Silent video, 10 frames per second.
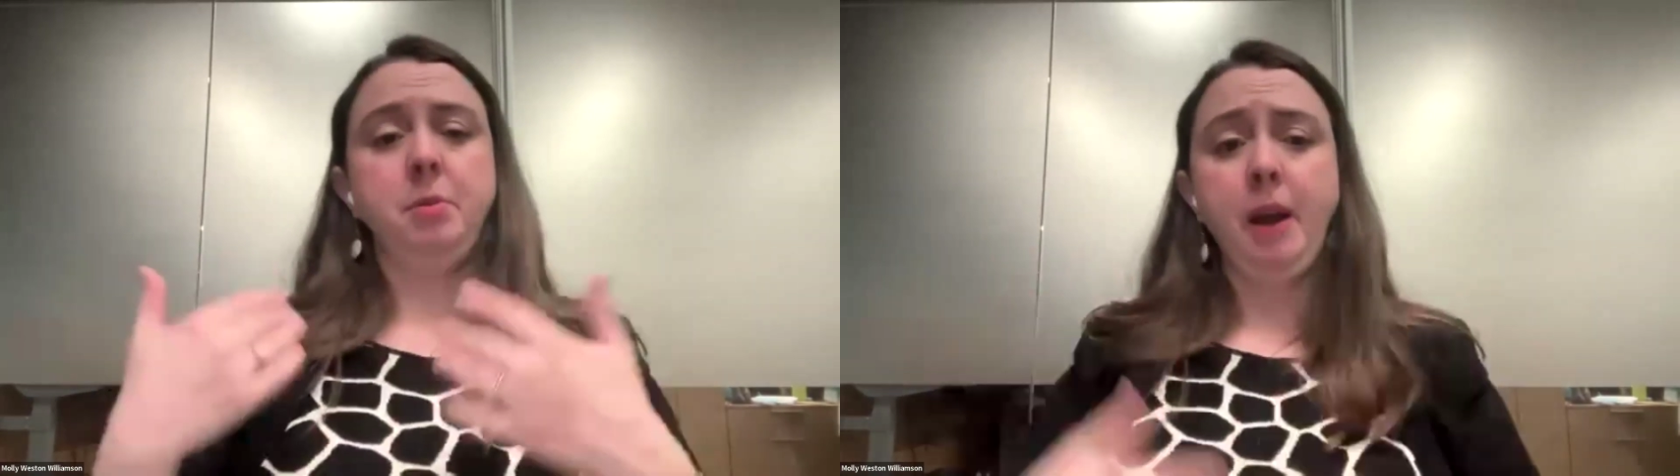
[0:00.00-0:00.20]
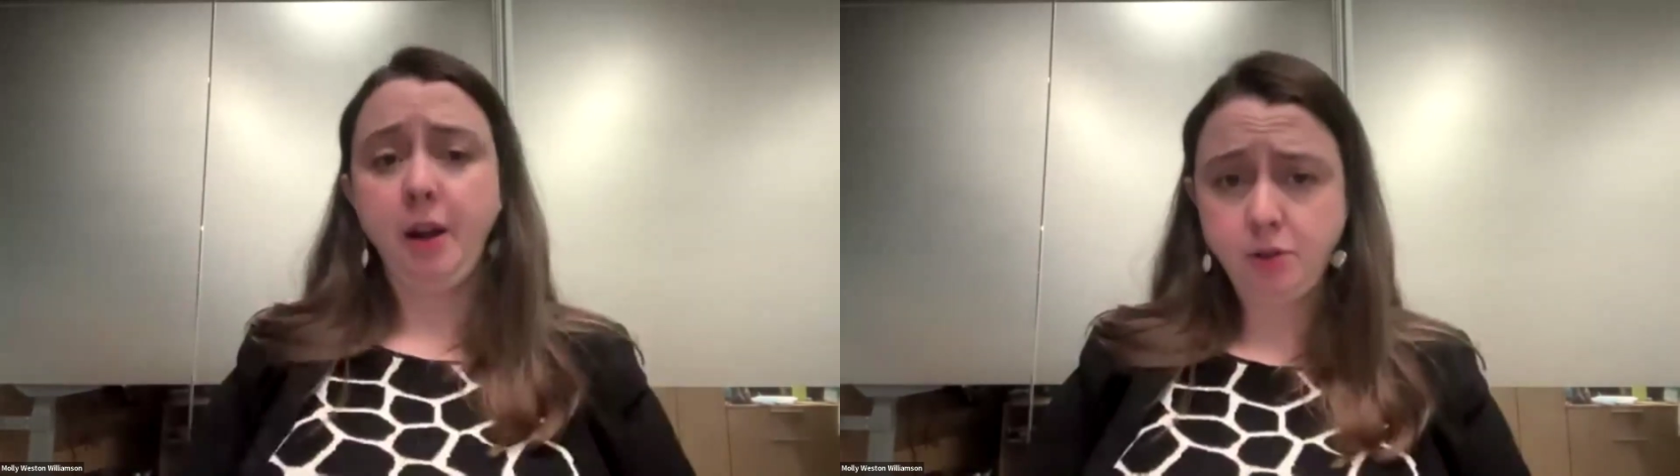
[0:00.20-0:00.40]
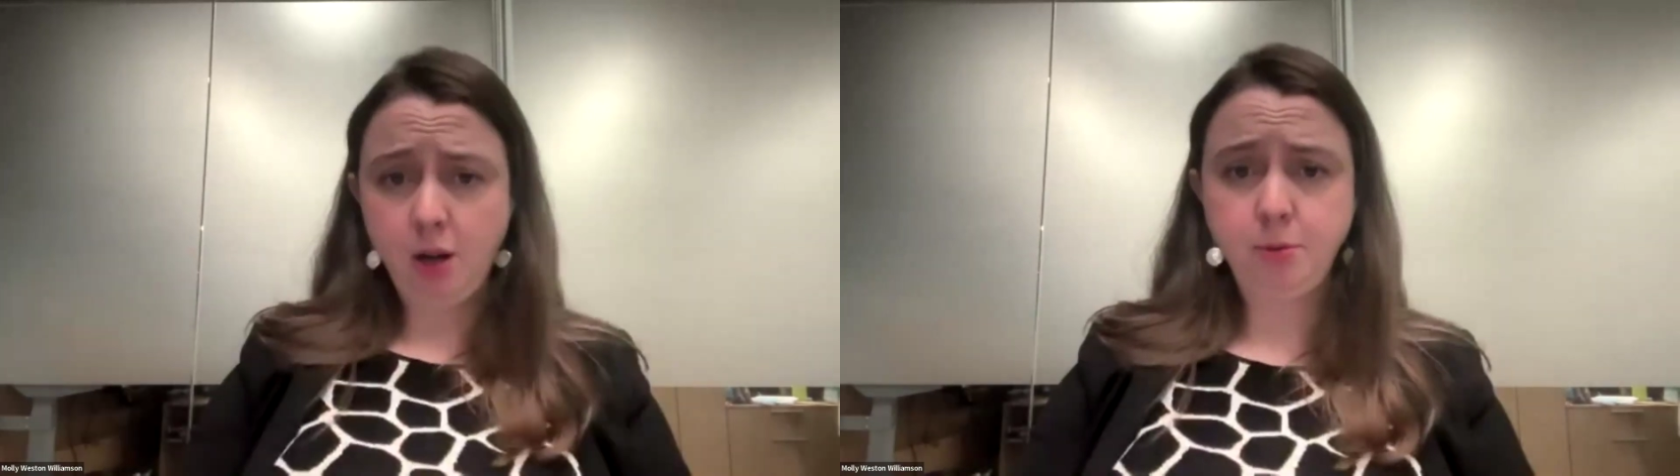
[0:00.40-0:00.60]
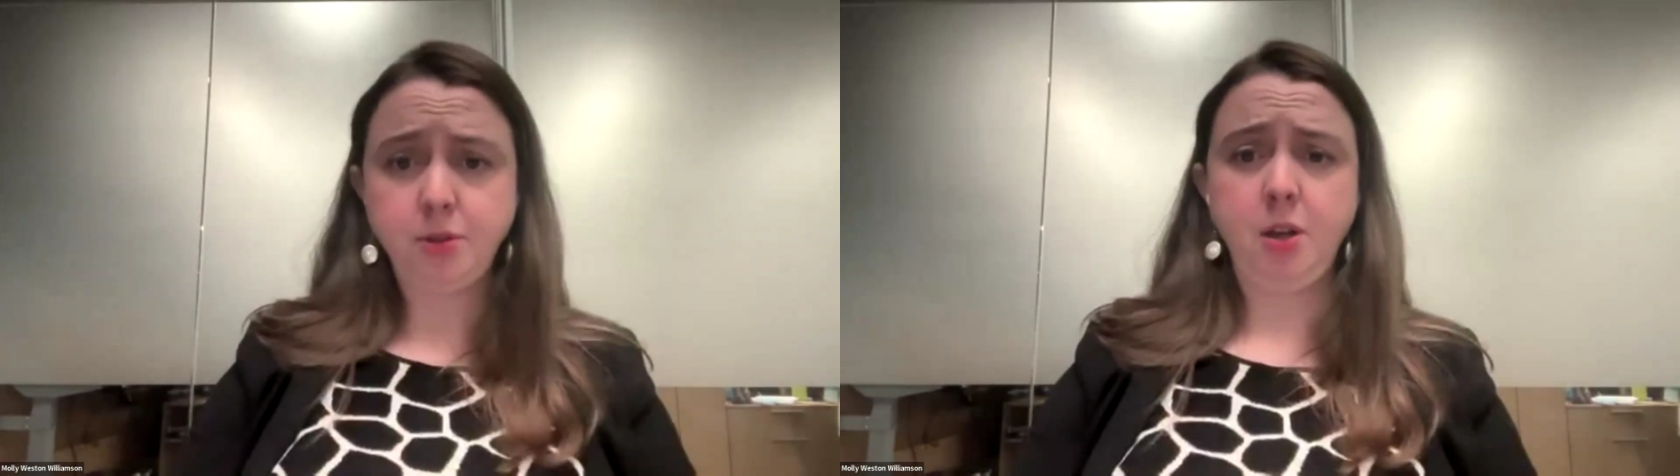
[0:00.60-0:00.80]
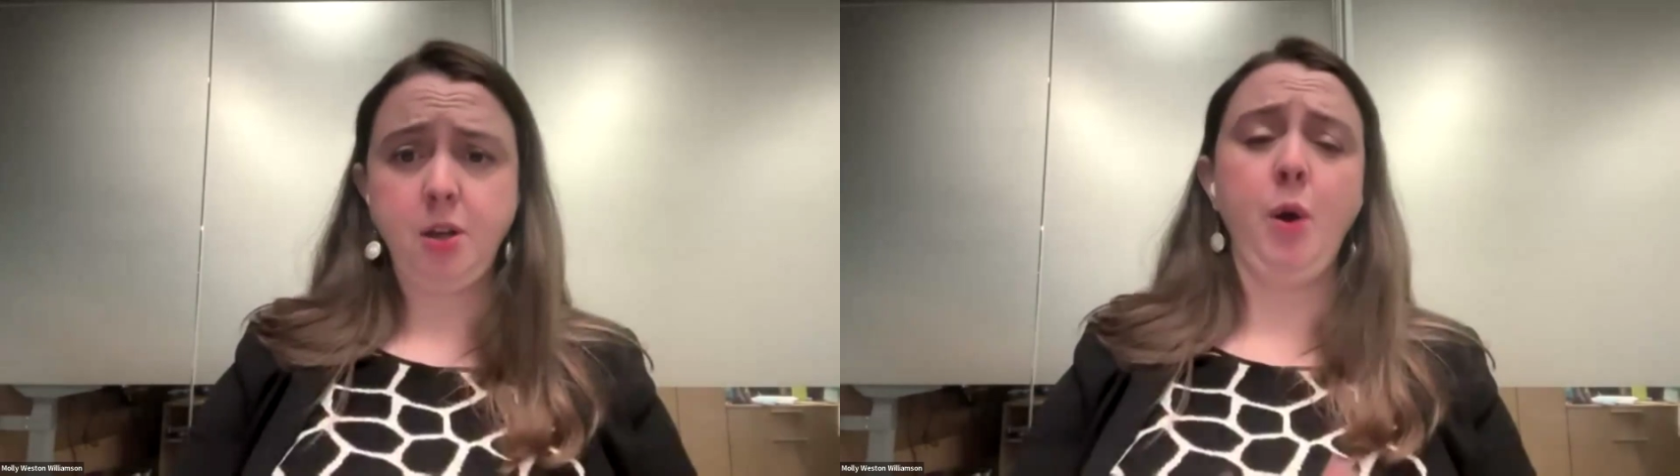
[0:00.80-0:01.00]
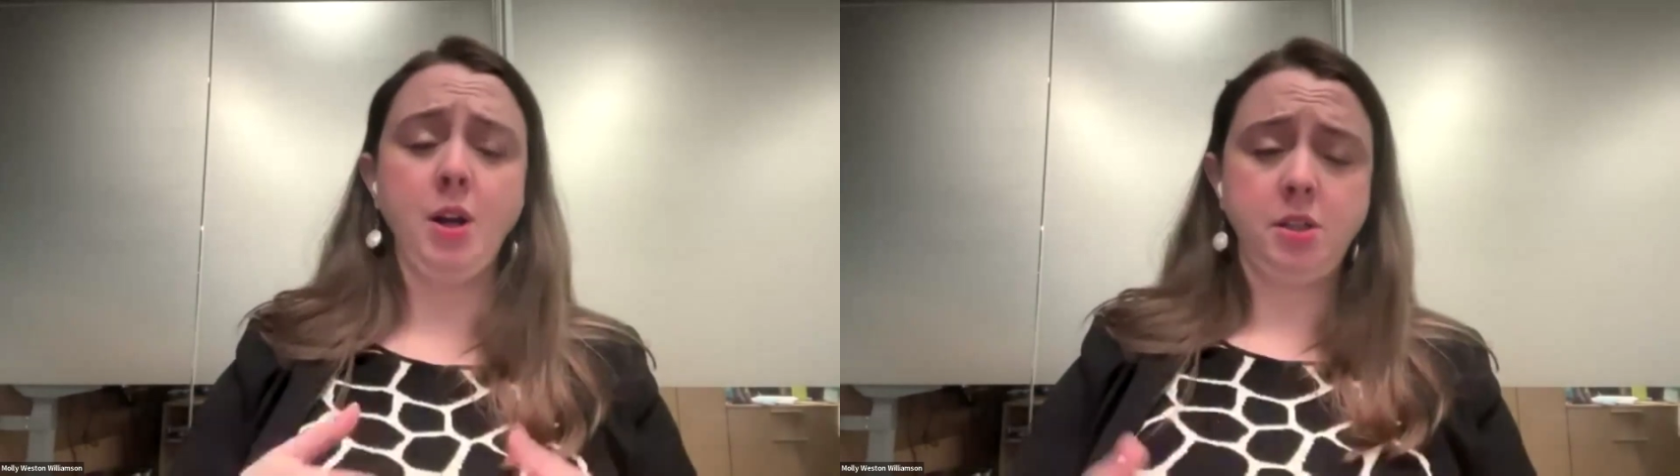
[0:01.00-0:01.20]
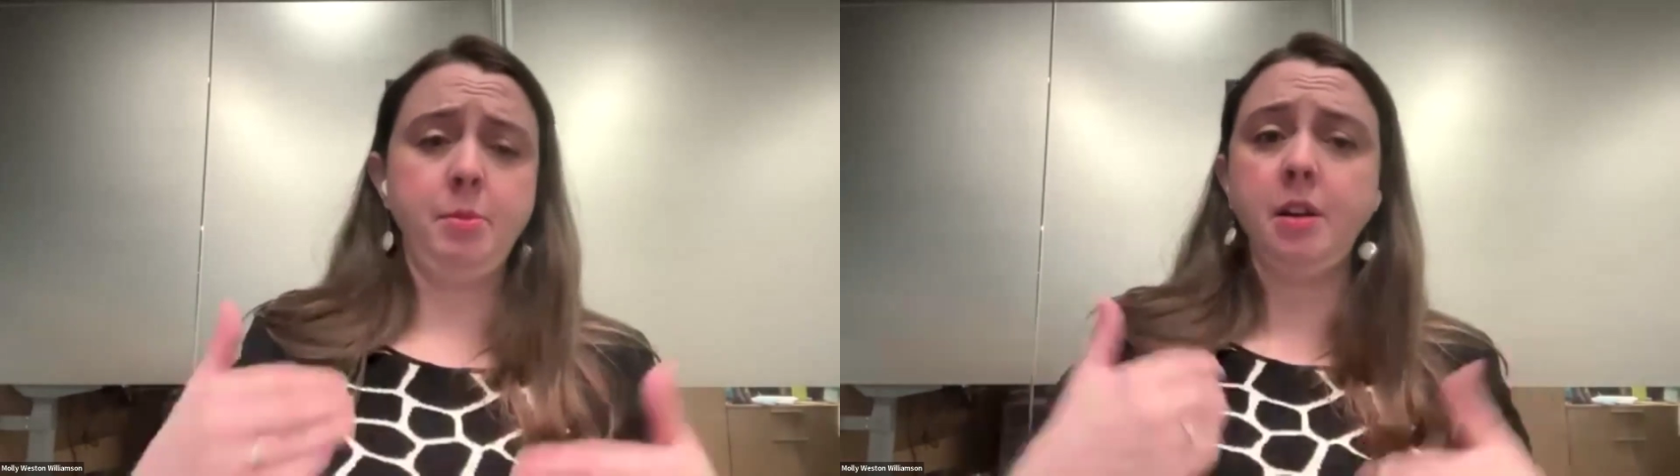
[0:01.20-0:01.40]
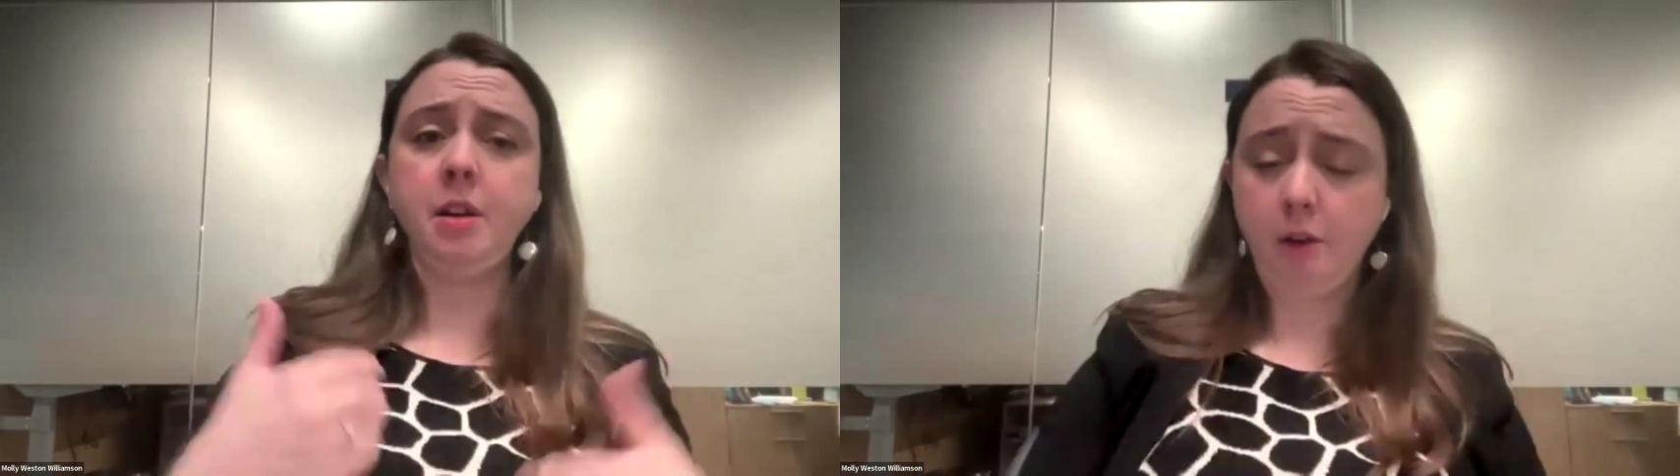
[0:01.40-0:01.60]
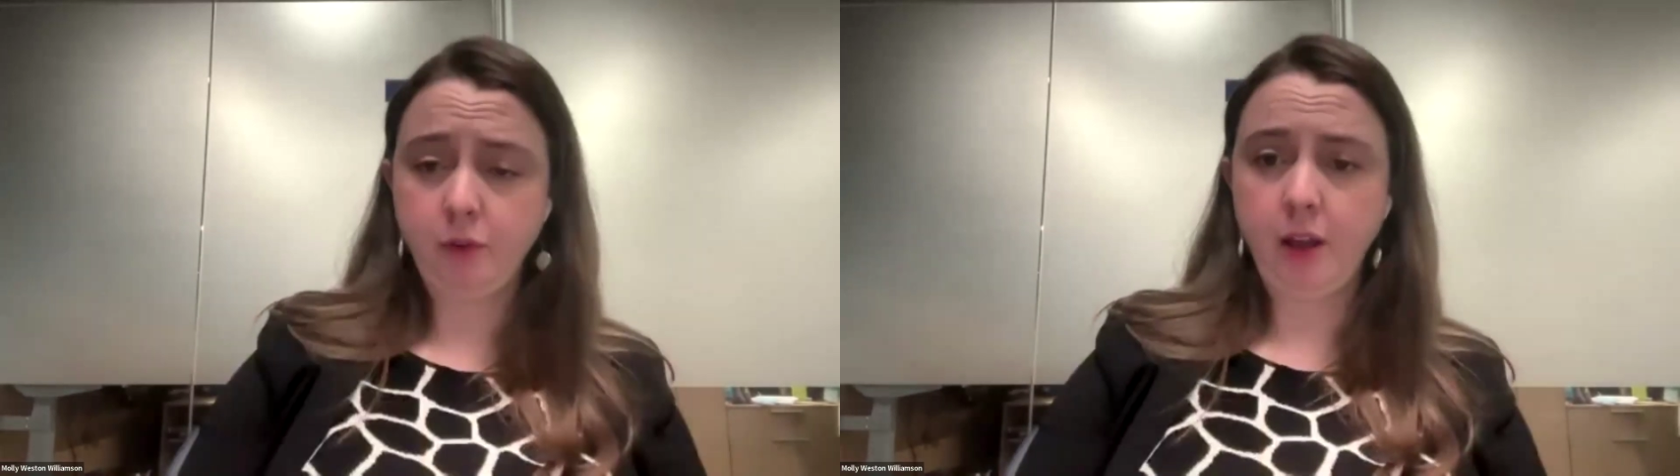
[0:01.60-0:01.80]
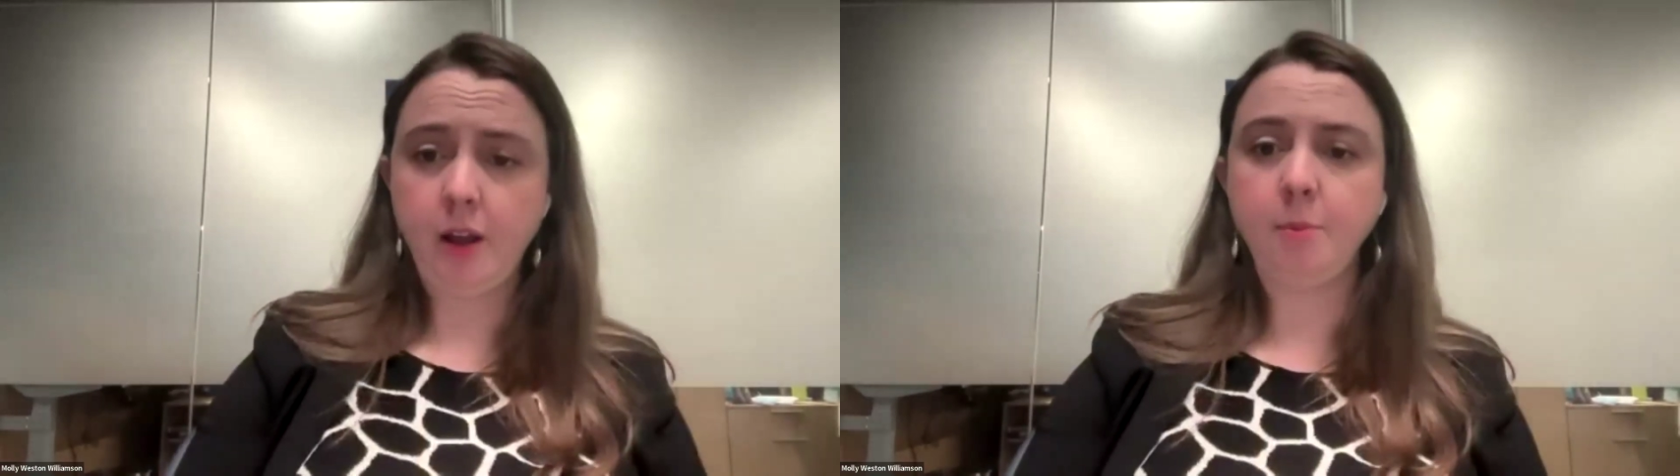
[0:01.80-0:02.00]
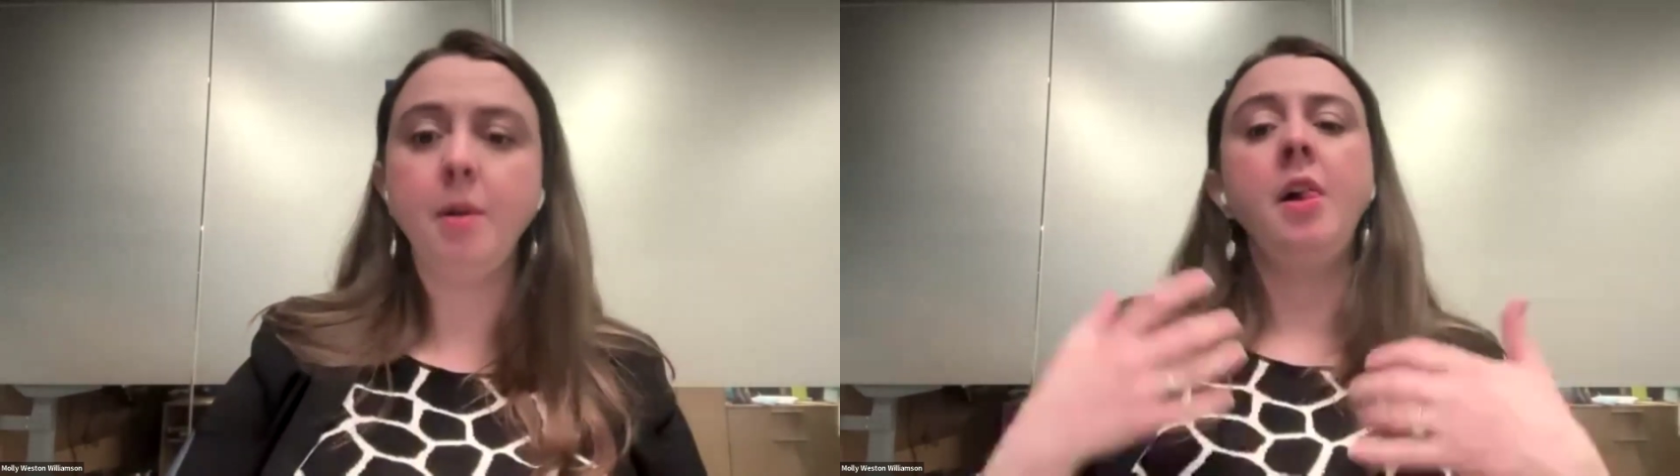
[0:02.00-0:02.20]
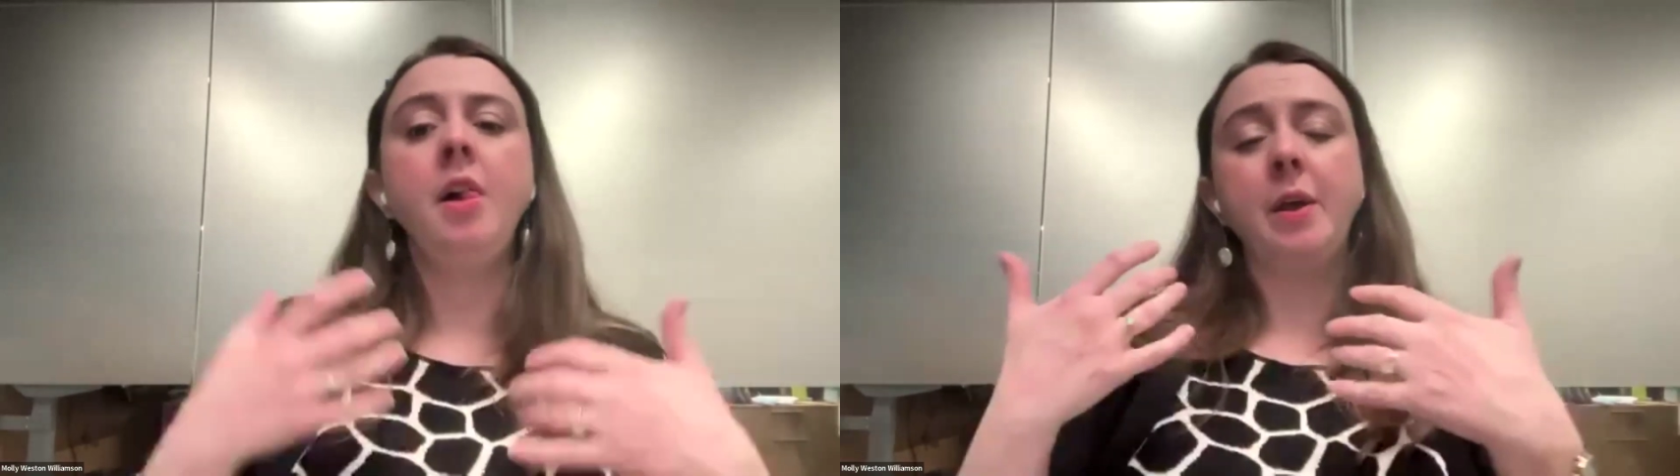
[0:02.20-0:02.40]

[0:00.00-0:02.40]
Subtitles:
when their parents are able to watch them and care for them,